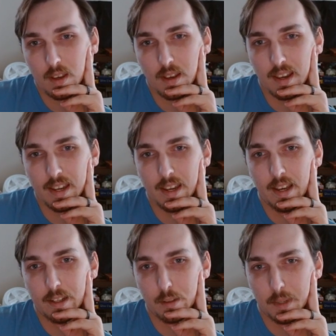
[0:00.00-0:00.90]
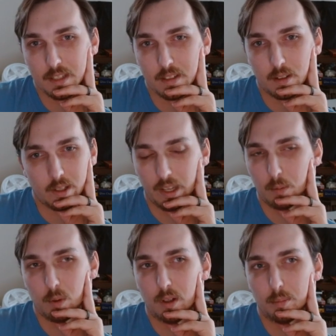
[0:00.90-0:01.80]
And you might say, okay,
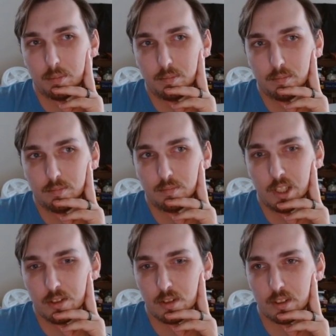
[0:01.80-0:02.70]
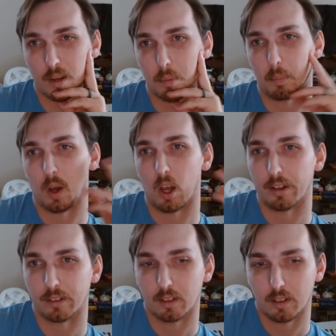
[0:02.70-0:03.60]
well, he's just up a pawn.
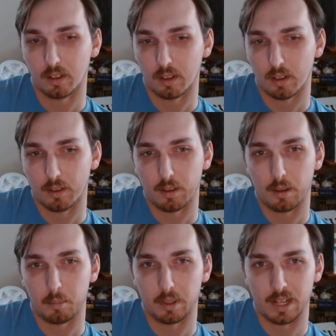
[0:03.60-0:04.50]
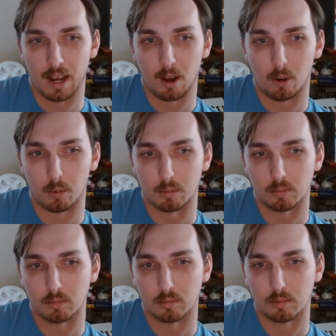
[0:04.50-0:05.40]
But now
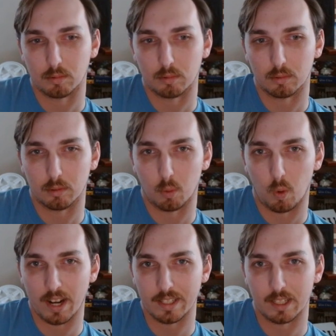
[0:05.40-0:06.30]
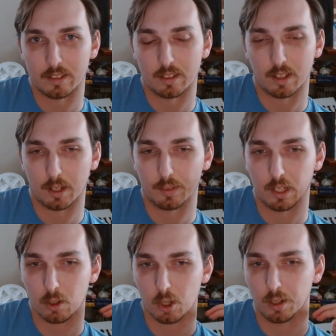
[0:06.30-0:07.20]
white gets a ton of
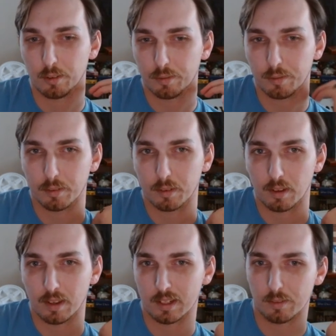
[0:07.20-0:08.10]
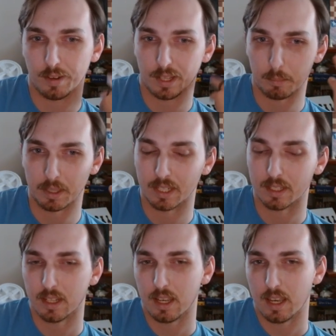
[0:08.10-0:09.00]
initiative and development,
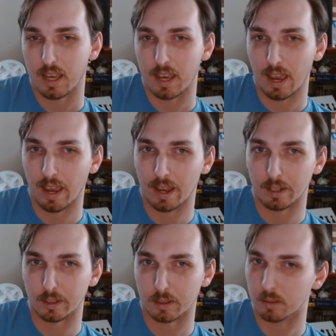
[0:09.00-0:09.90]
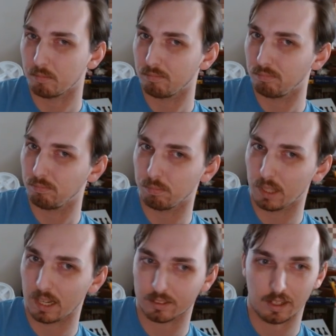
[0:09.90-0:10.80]
and
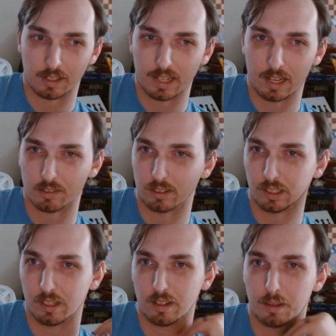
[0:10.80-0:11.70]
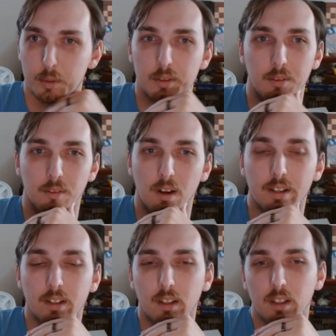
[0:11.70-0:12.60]
black's not castling anytime soon, right?
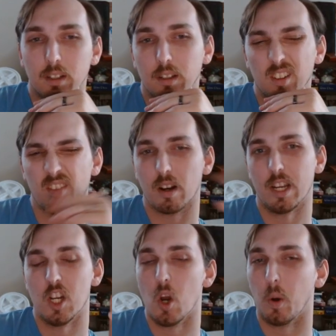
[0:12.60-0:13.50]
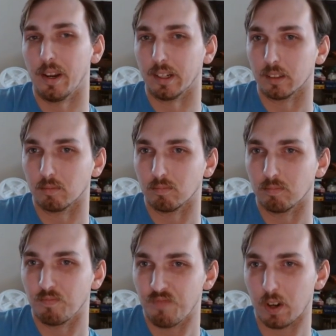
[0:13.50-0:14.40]
It's very annoying.
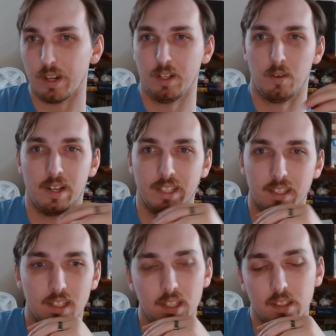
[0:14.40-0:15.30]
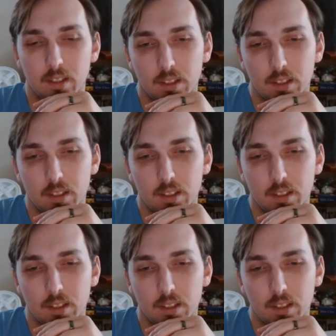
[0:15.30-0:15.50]
Very annoying indeed.